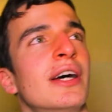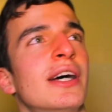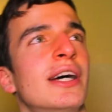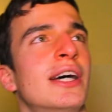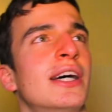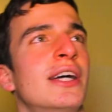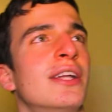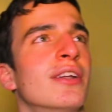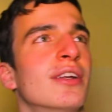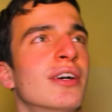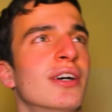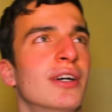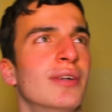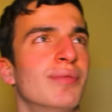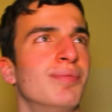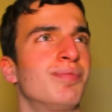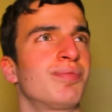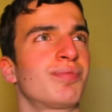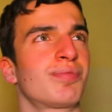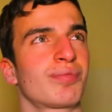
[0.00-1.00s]
and
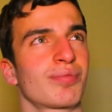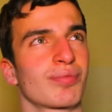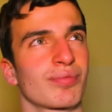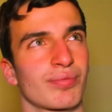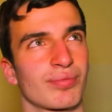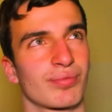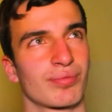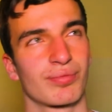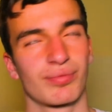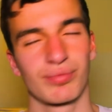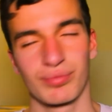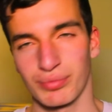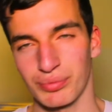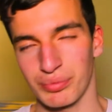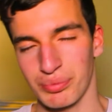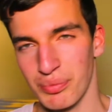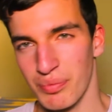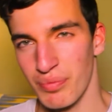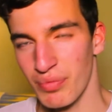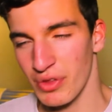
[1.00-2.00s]
um,
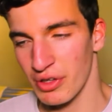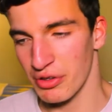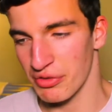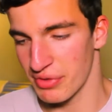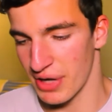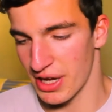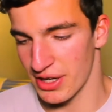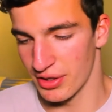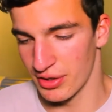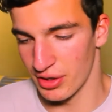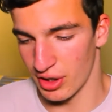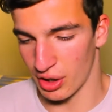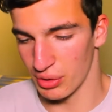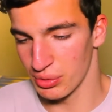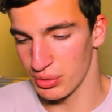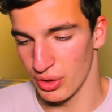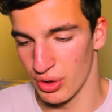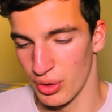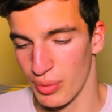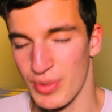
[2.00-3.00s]
when an
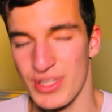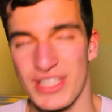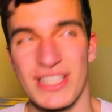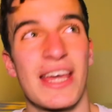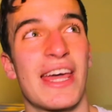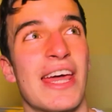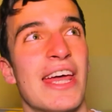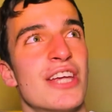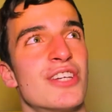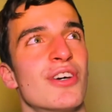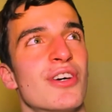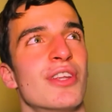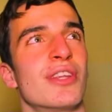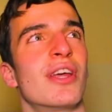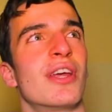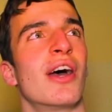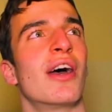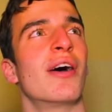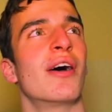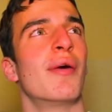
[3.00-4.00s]
autonomous agent